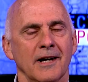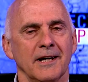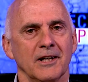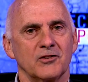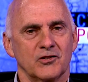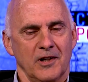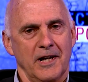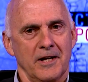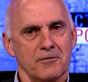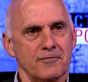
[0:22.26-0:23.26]
It's
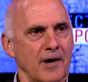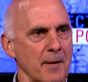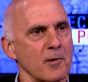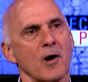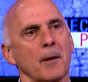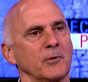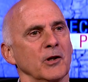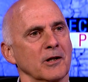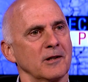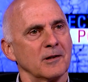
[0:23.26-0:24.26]
a fiber
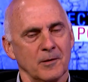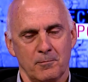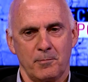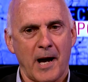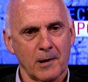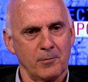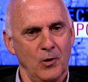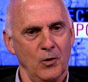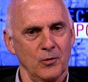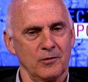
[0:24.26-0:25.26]
optic
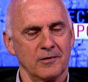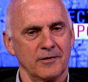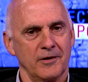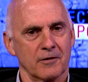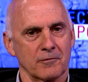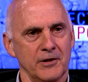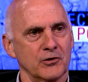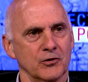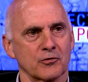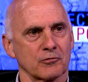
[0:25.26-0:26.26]
backbone that
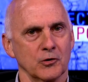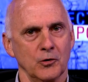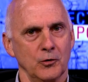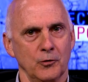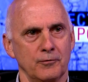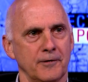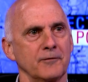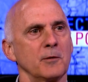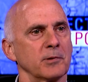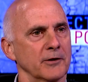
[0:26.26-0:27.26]
reaches through
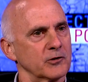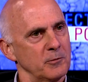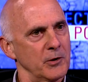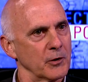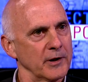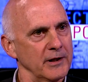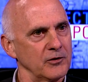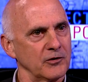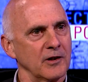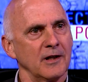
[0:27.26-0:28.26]
50 plus
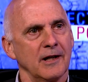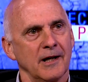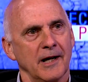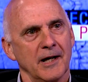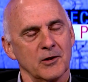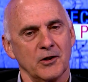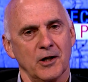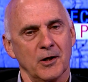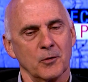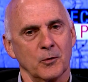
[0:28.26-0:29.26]
communities and
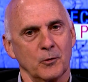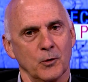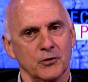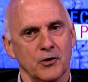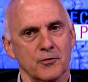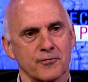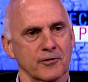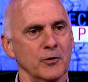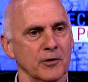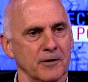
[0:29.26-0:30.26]
uh, was the
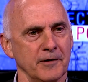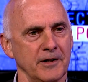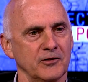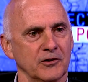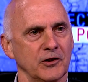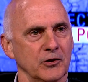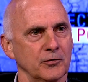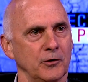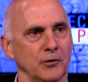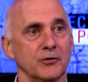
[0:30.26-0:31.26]
fruit of a
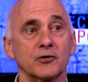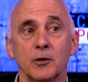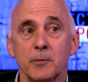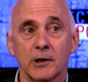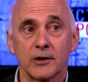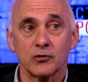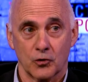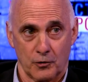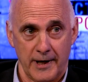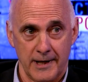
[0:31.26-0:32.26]
successful stimulus
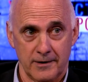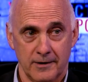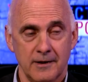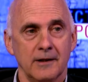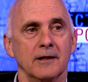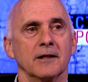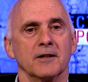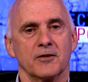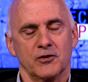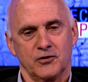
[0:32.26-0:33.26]
grant
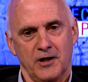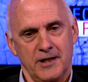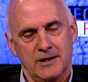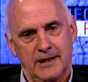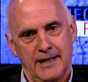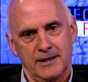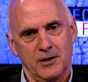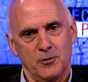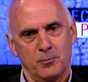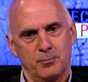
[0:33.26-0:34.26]
that the state
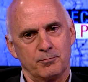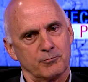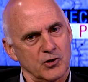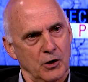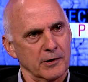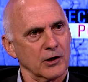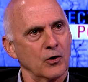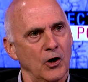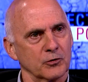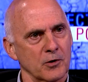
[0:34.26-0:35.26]
landed sharing the
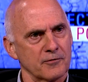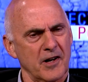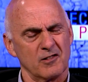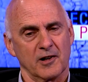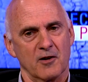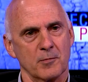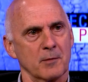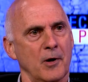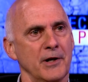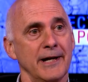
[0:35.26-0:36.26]
cost with the federal government,
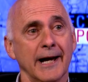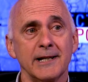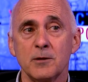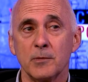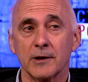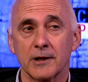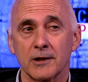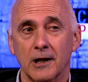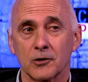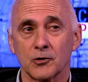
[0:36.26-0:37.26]
about $90 million
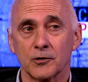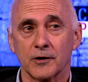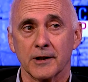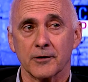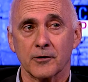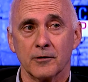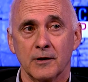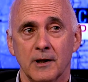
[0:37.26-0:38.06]
altogether.